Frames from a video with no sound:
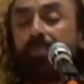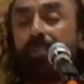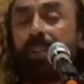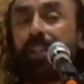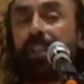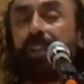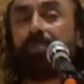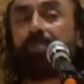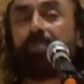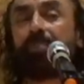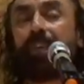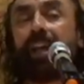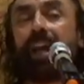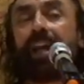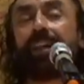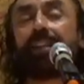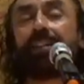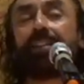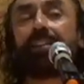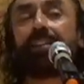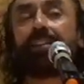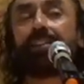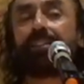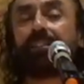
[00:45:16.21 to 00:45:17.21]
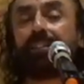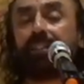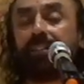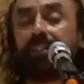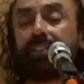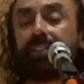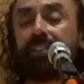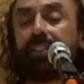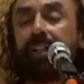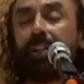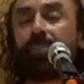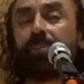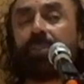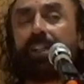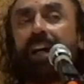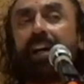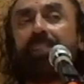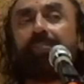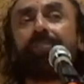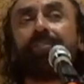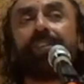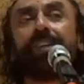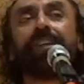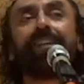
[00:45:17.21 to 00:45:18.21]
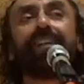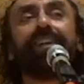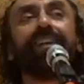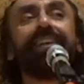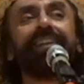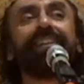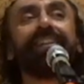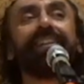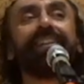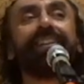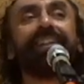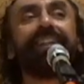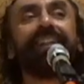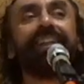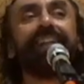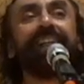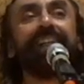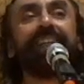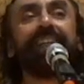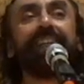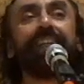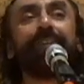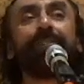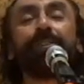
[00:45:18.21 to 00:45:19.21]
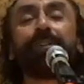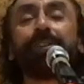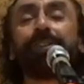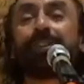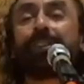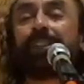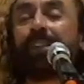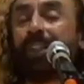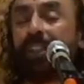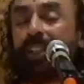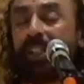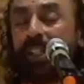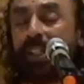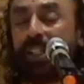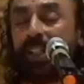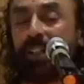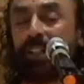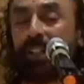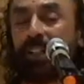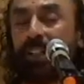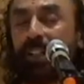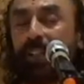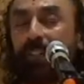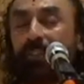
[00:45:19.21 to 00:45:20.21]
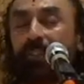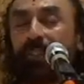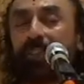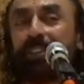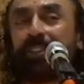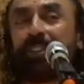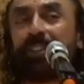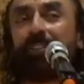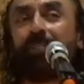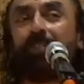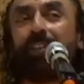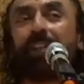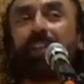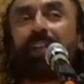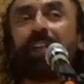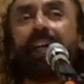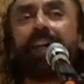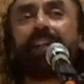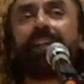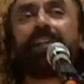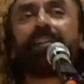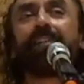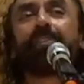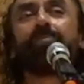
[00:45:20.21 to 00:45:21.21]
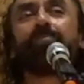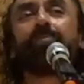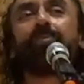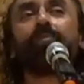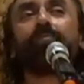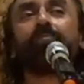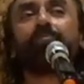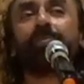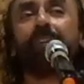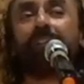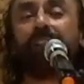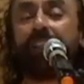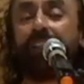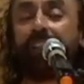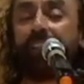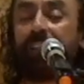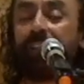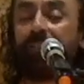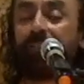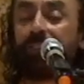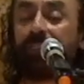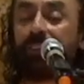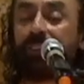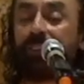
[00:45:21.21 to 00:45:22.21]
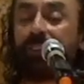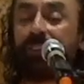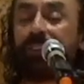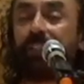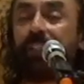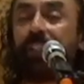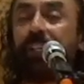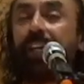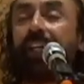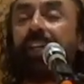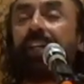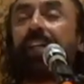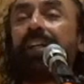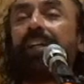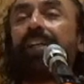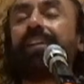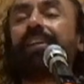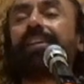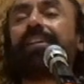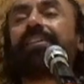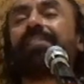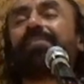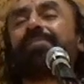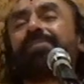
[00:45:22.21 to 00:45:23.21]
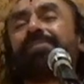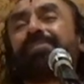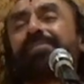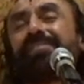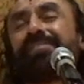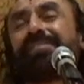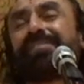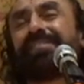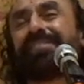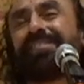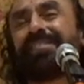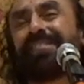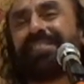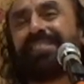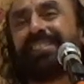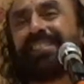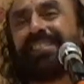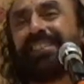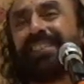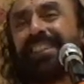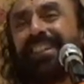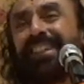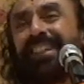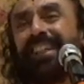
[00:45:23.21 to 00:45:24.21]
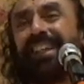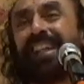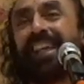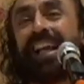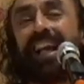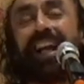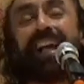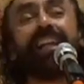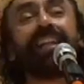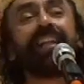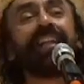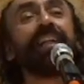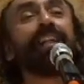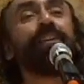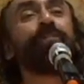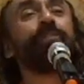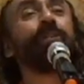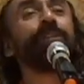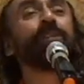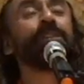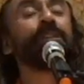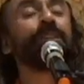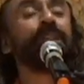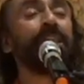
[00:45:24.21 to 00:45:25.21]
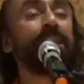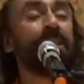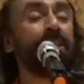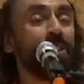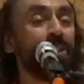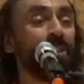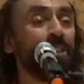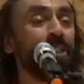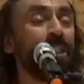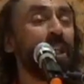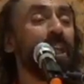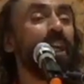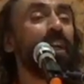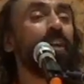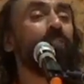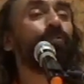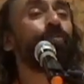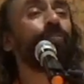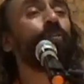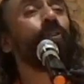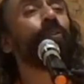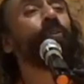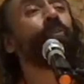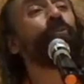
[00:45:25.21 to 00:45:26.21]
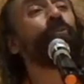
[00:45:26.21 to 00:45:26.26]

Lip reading: being practiced in South Africa, he was the leader of the civil rights movement and he was jailed. And he was in jail for